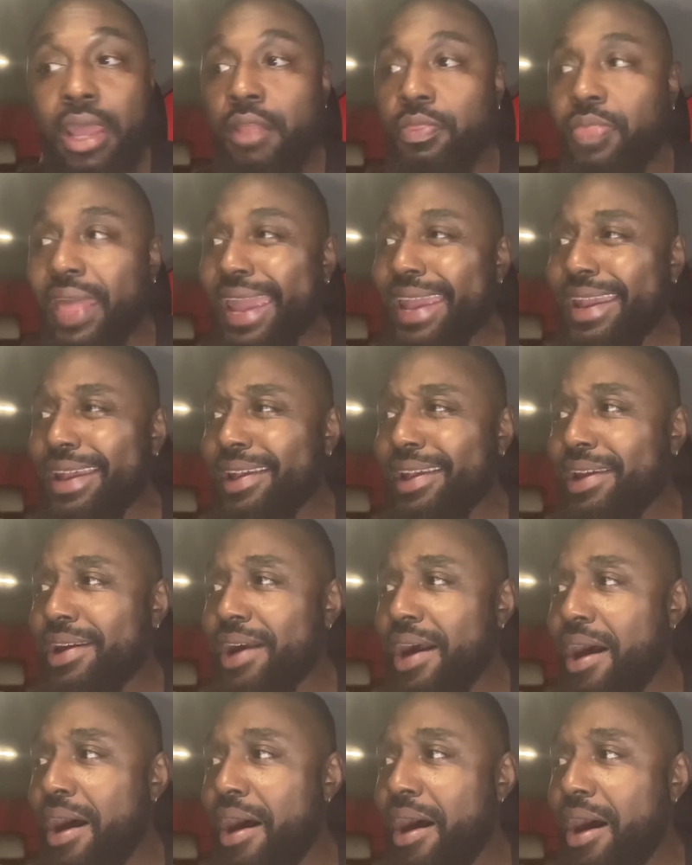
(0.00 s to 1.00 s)
Thank
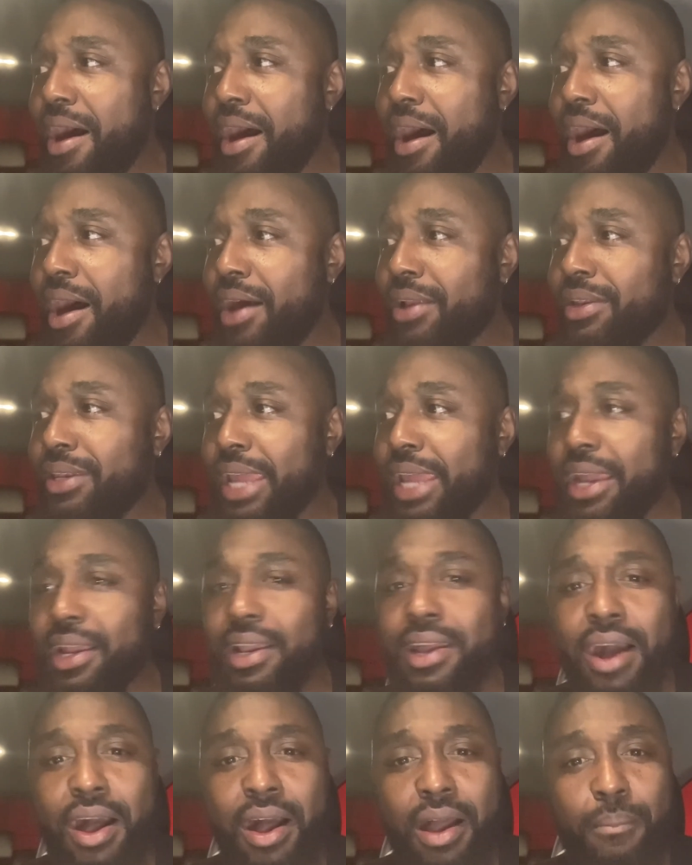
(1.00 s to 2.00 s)
God that
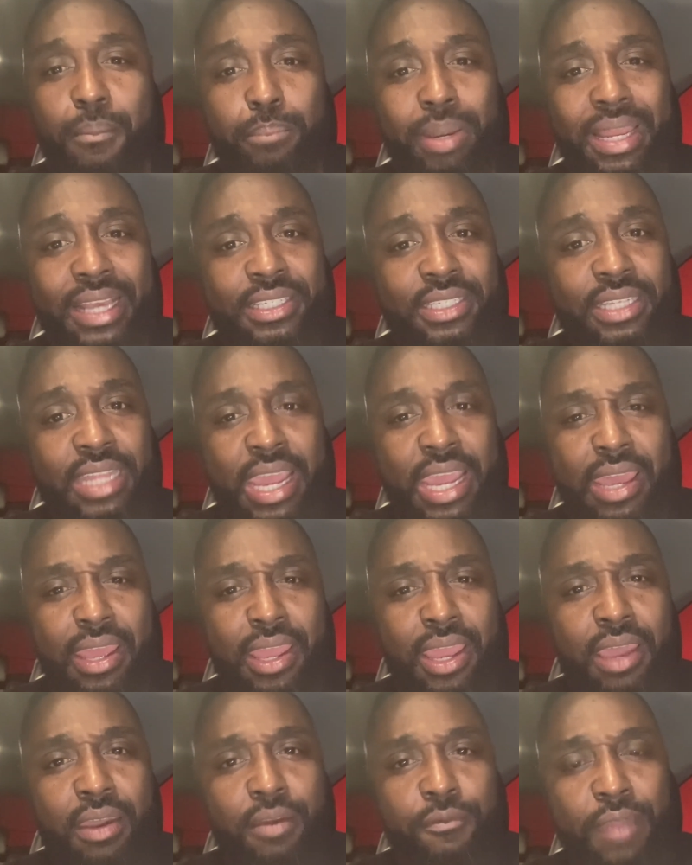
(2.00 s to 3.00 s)
God blessed that
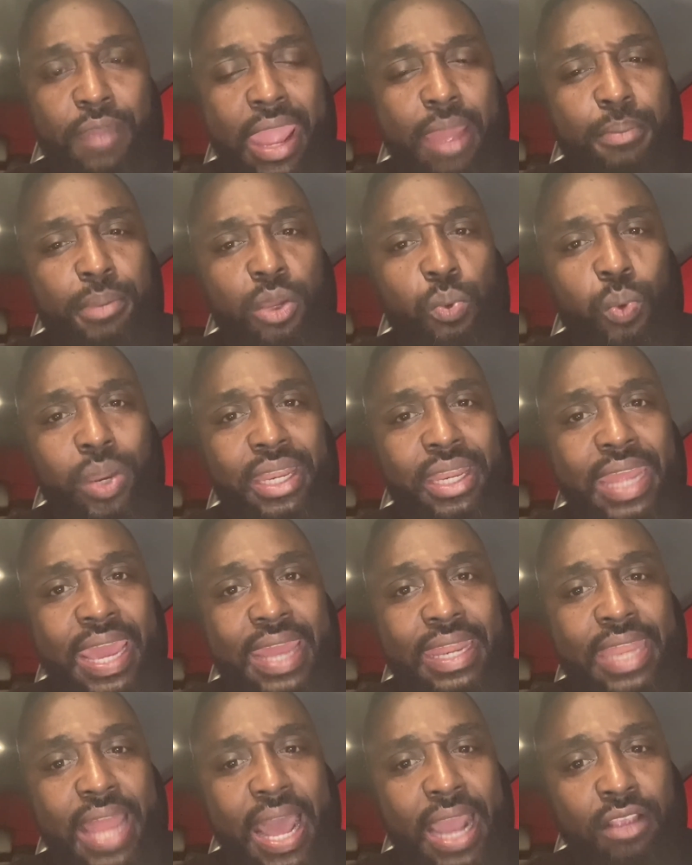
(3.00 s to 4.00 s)
family with
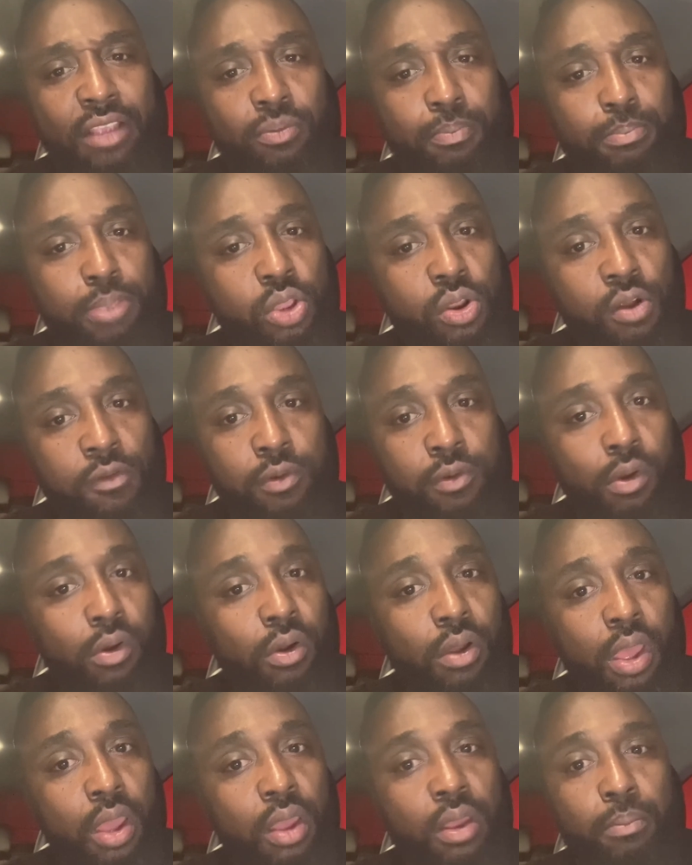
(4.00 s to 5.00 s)
that nice,
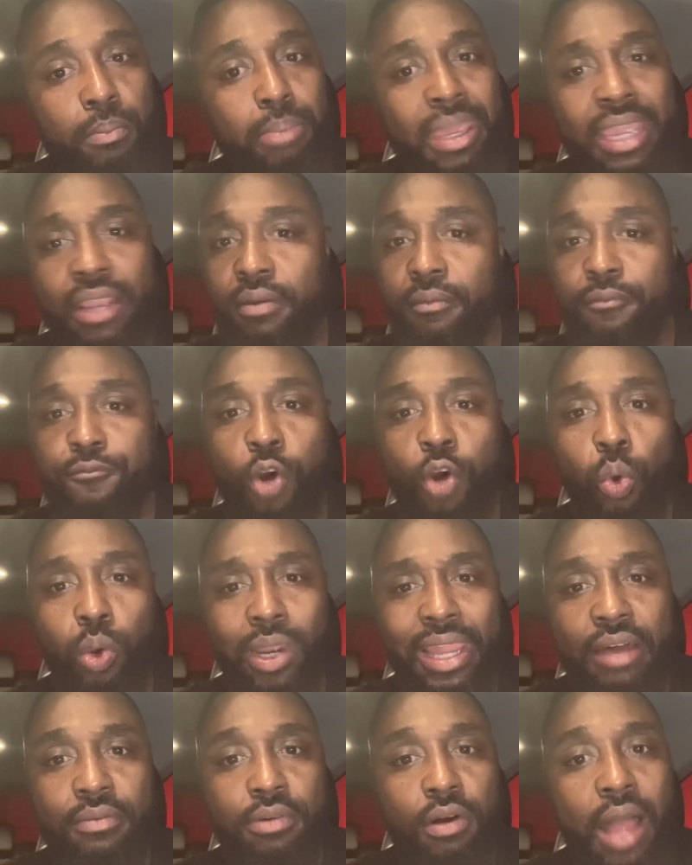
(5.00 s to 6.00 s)
beautiful, big
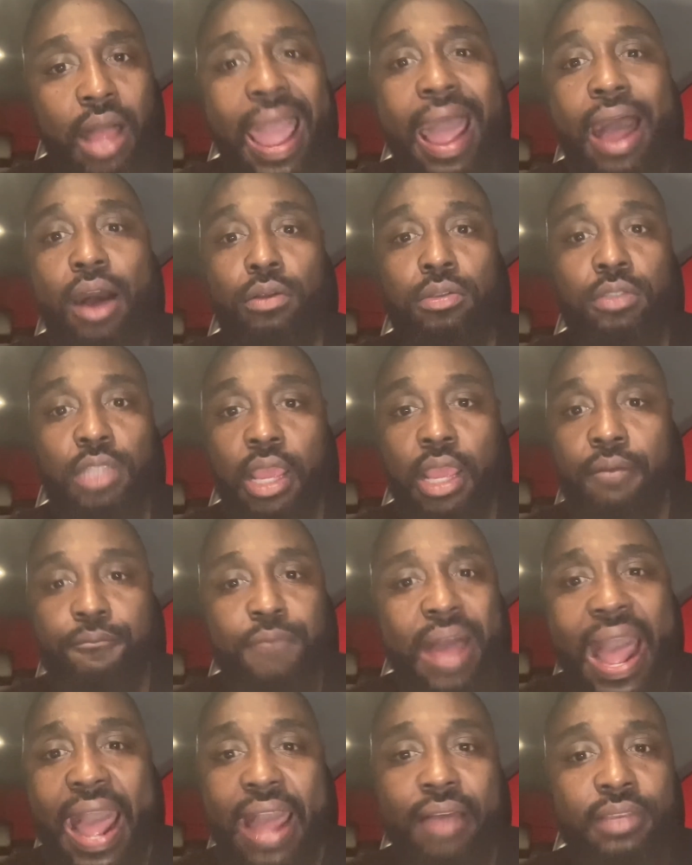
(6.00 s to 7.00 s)
four-level house,
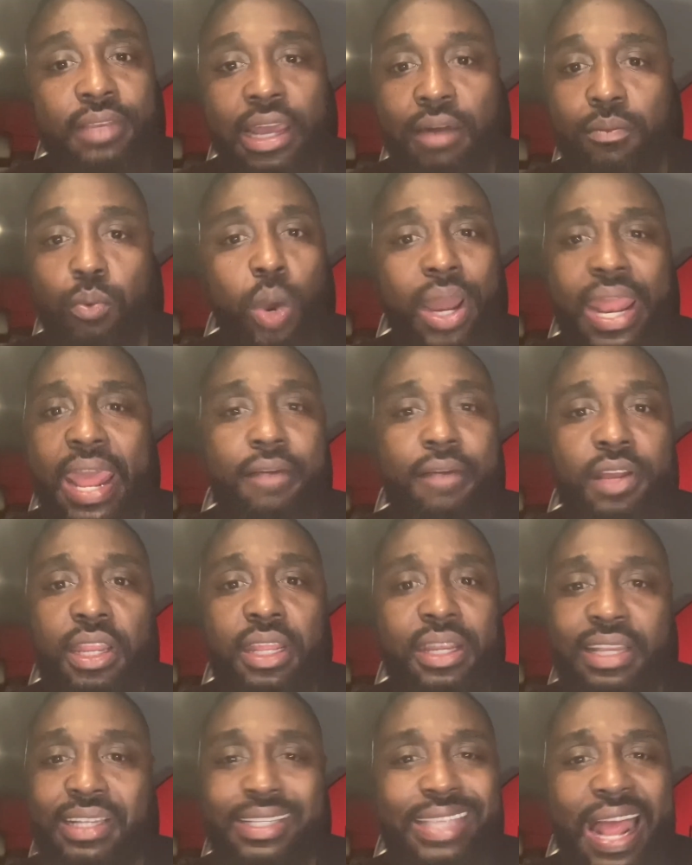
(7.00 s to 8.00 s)
five-level, whatever the
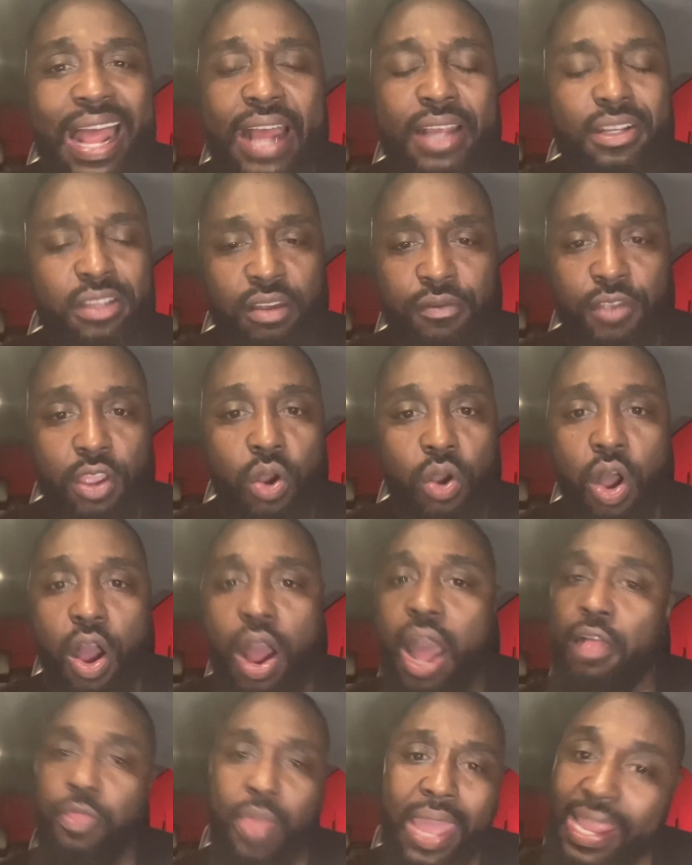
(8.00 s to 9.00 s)
desires of your
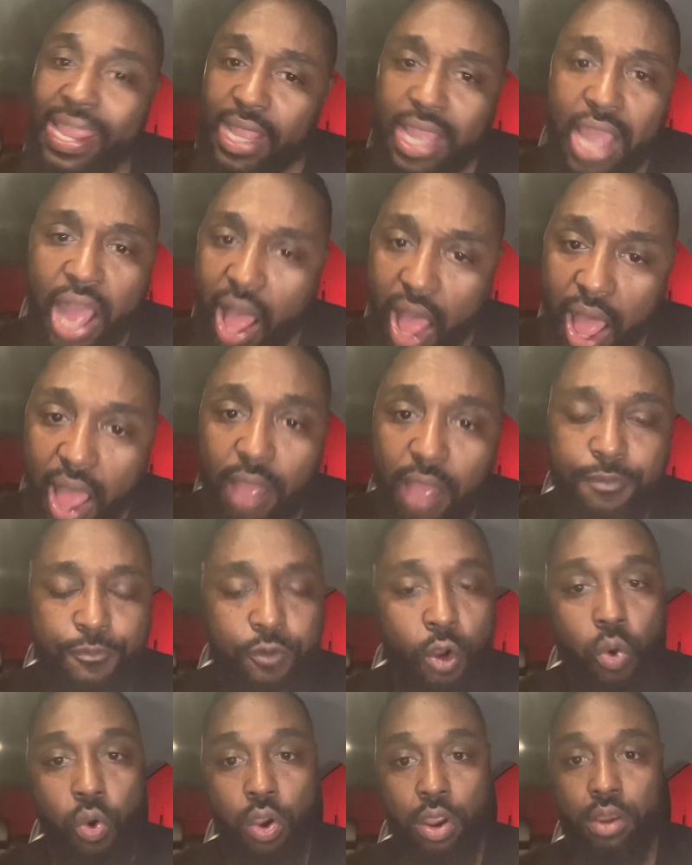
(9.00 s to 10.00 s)
heart. Thank God
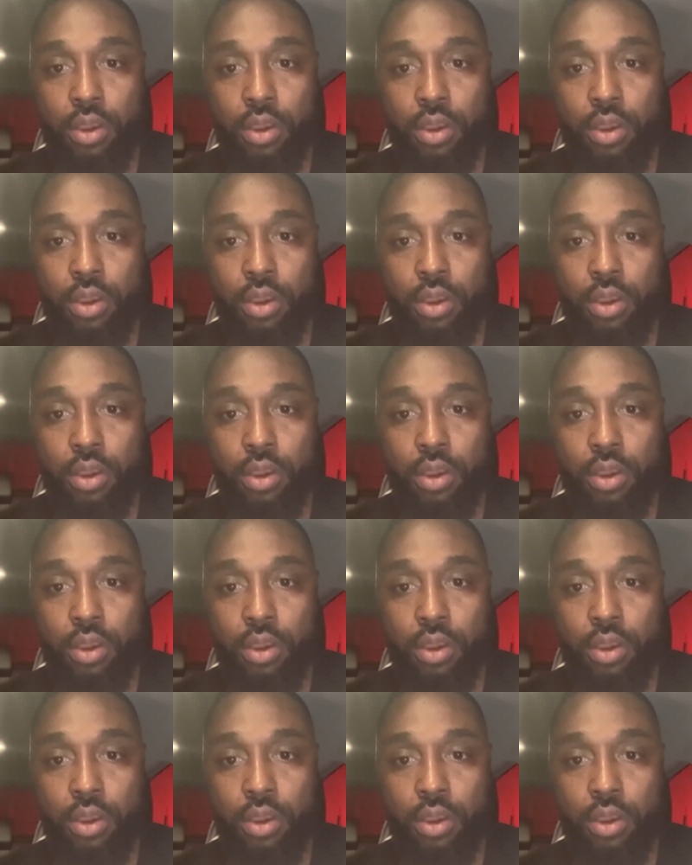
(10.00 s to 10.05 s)
for it.